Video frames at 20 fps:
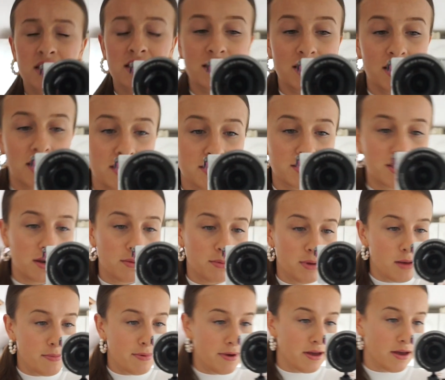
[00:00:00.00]
that it's gonna
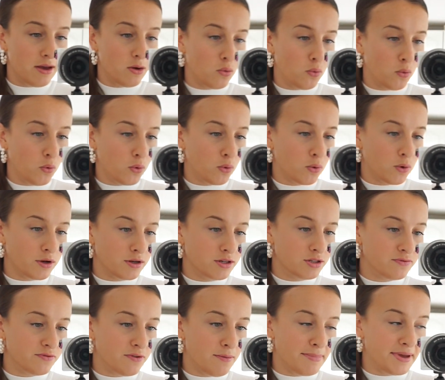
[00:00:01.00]
be a bit awkward
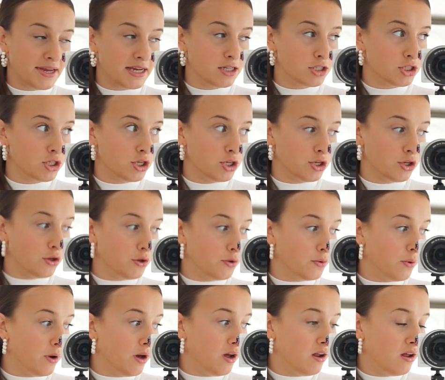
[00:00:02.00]
for me
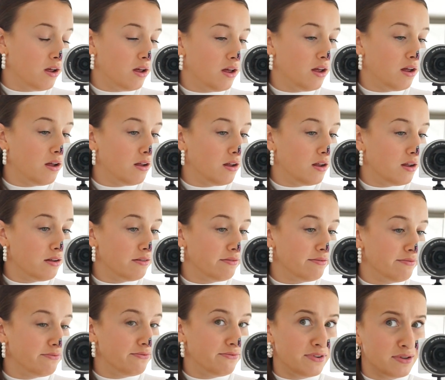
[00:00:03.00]
to
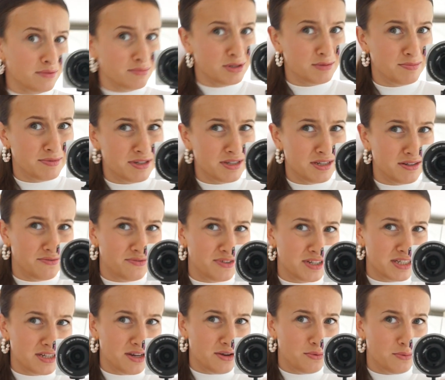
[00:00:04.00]
film this
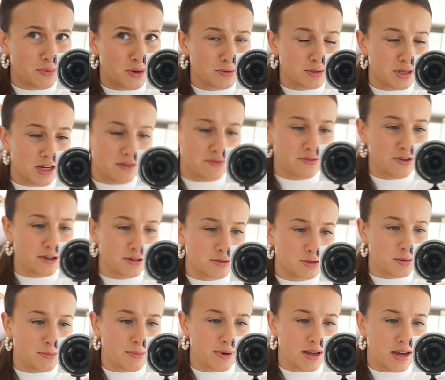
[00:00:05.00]
video whilst taking photos
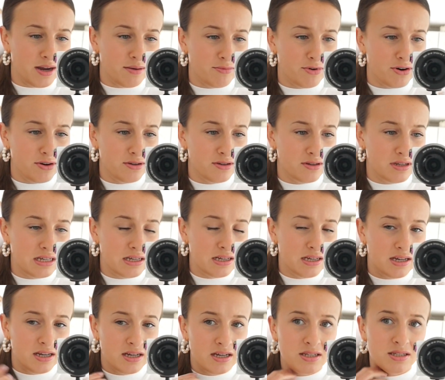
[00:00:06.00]
on my camera.
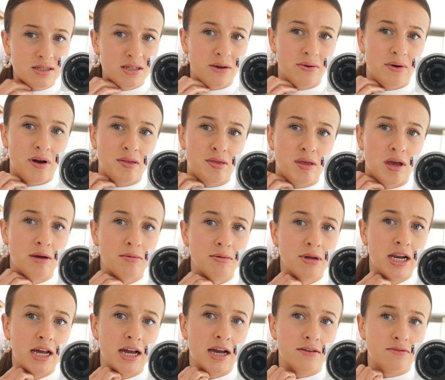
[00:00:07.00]
So I think I'm
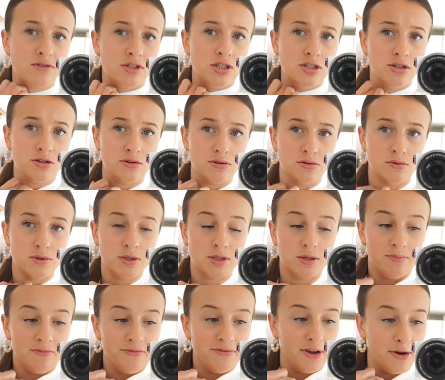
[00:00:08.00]
going to have to do
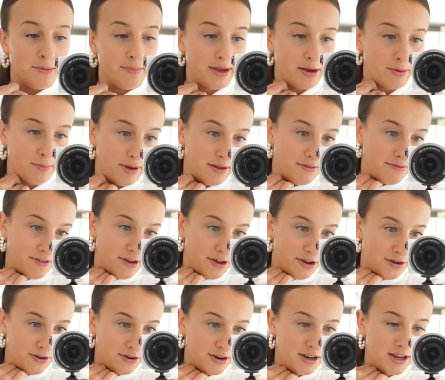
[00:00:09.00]
some filming on my
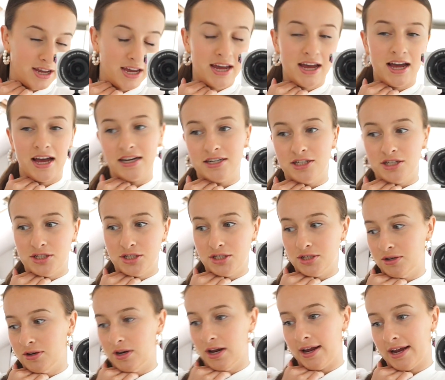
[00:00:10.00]
phone and just
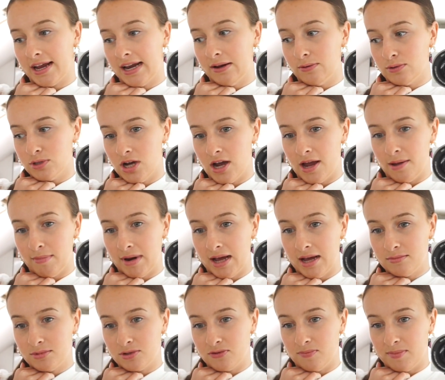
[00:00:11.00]
do like a little time
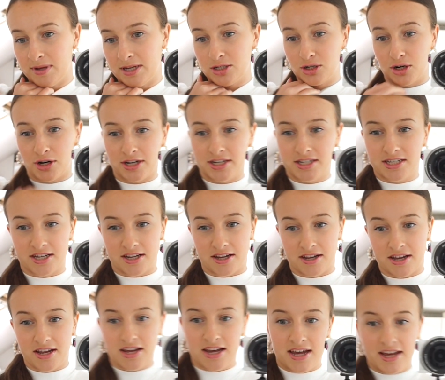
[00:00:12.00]
lapse of me trying to
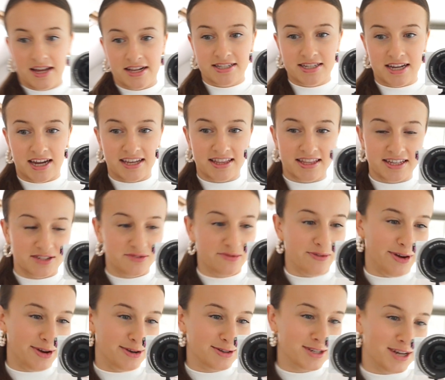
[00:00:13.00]
take this
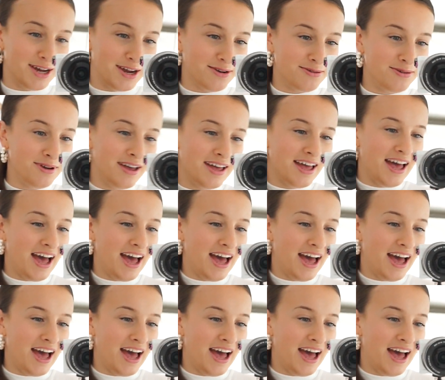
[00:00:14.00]
photo.